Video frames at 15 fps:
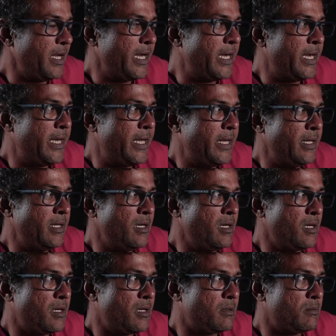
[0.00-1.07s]
And
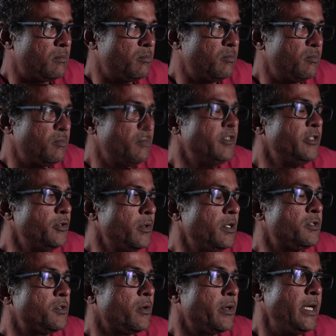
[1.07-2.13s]
visual
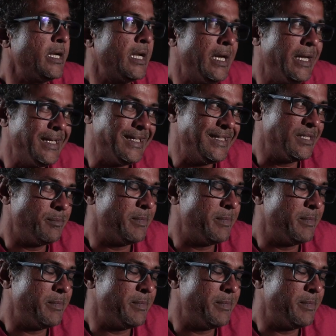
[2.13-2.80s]
storytelling is a